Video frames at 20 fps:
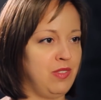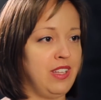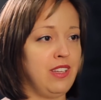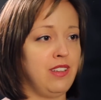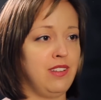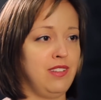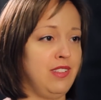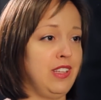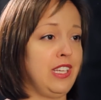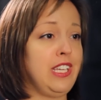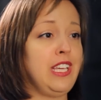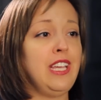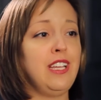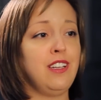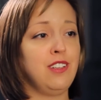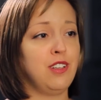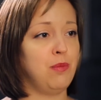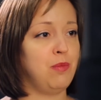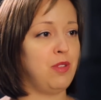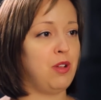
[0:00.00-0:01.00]
the
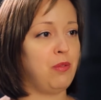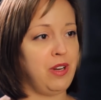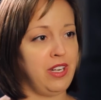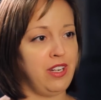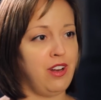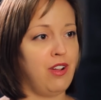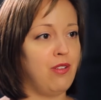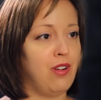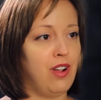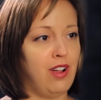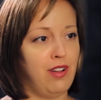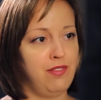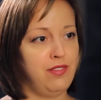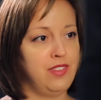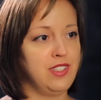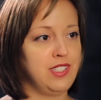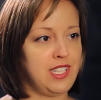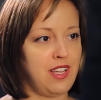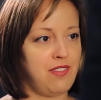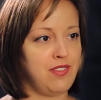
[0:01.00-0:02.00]
kingdom that we know of,
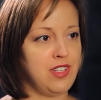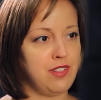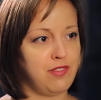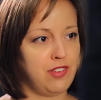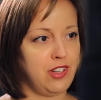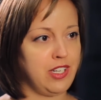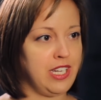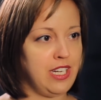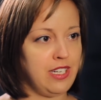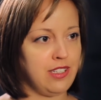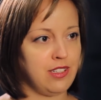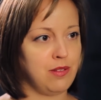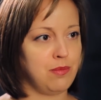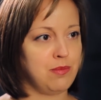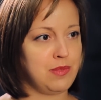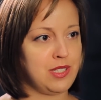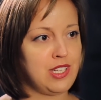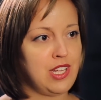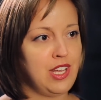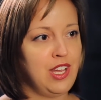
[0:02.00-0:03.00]
the 7 different
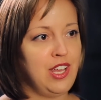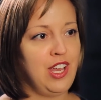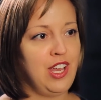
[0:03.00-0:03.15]
kingdoms